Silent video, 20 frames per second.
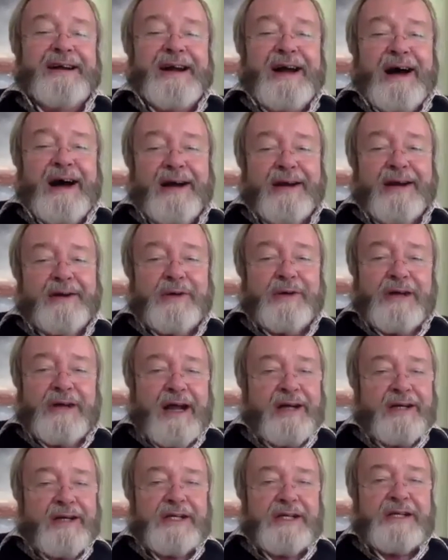I could
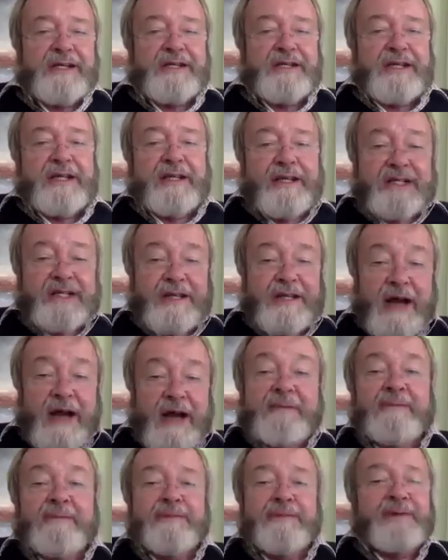actually see the
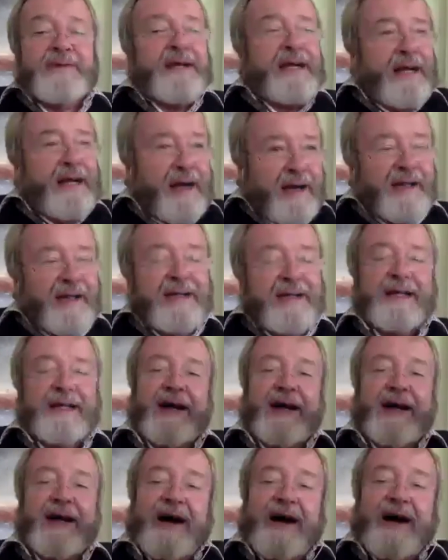same color that
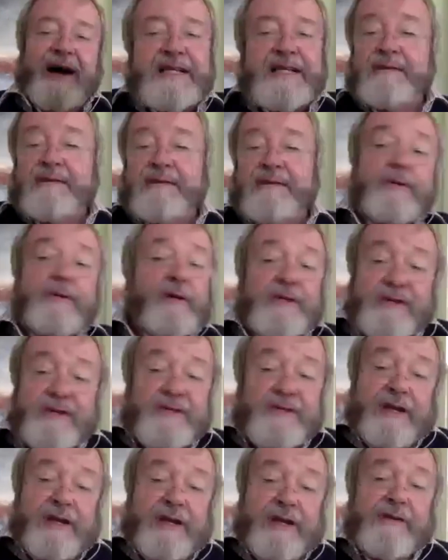I see. We just
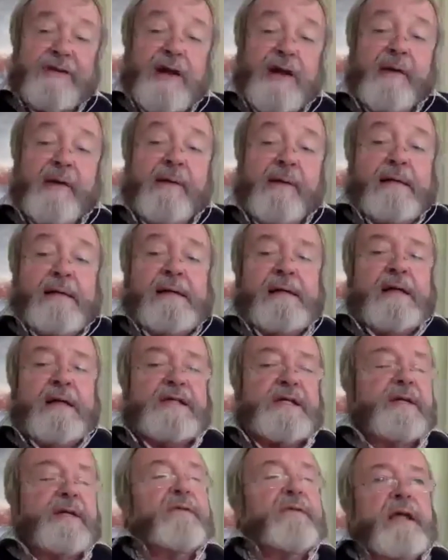don't know.
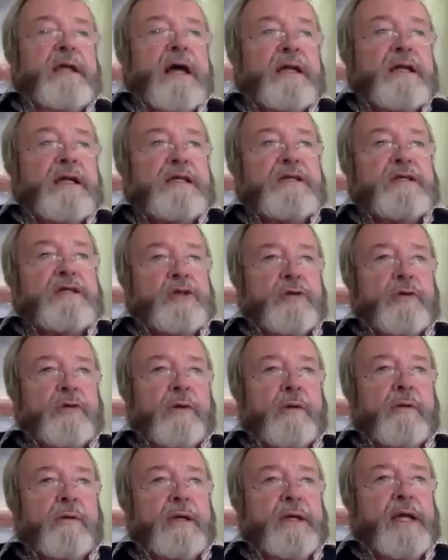So that is
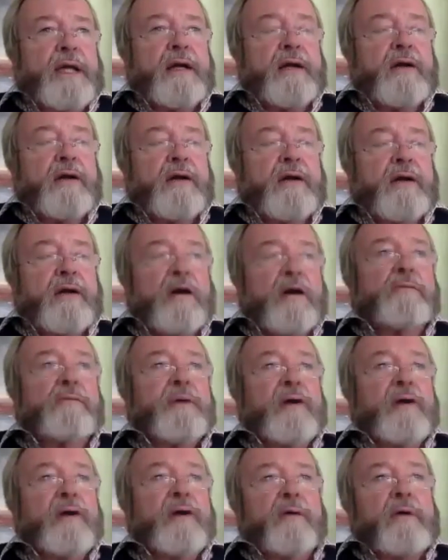true, and that can't be
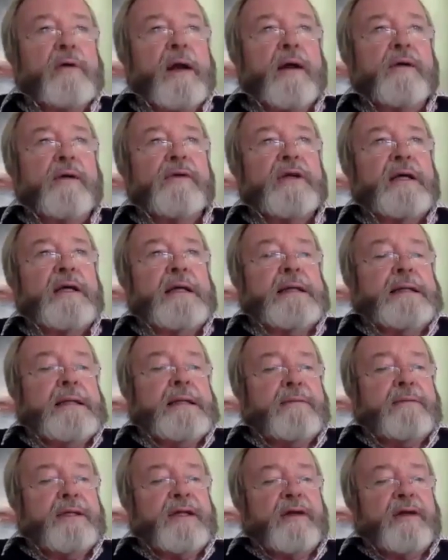got round.
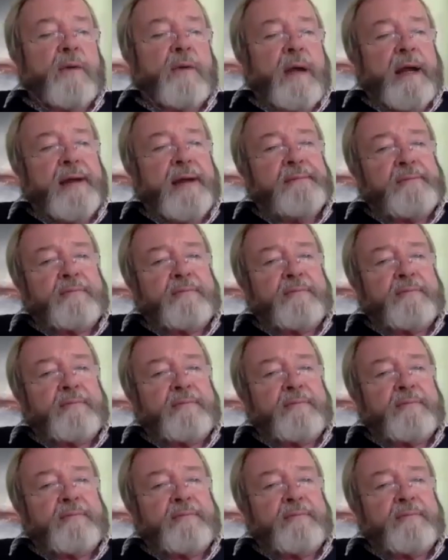But in a way,